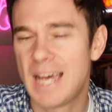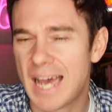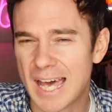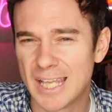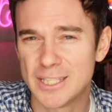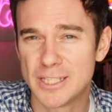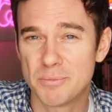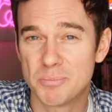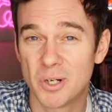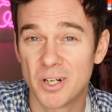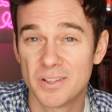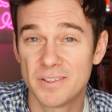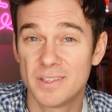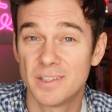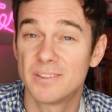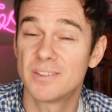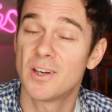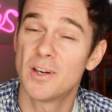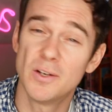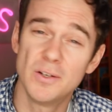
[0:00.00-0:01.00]

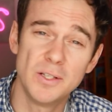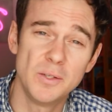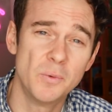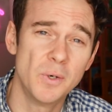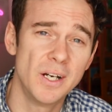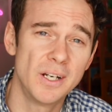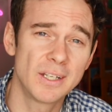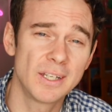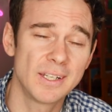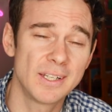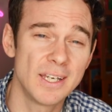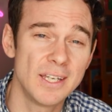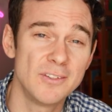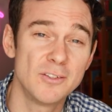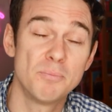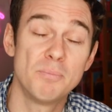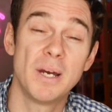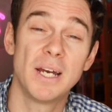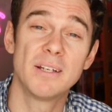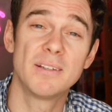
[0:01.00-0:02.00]
Antibiotics only work
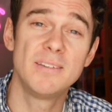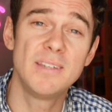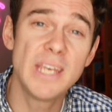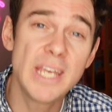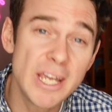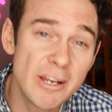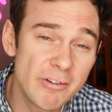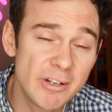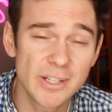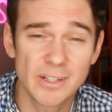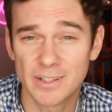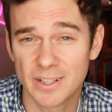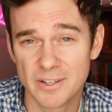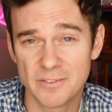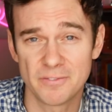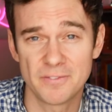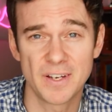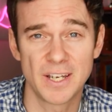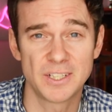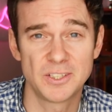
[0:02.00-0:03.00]
against bacterial
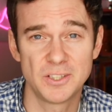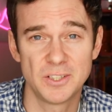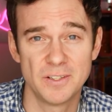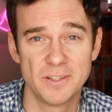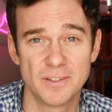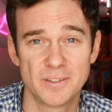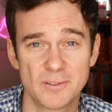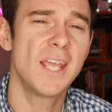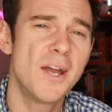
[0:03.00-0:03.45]
infections.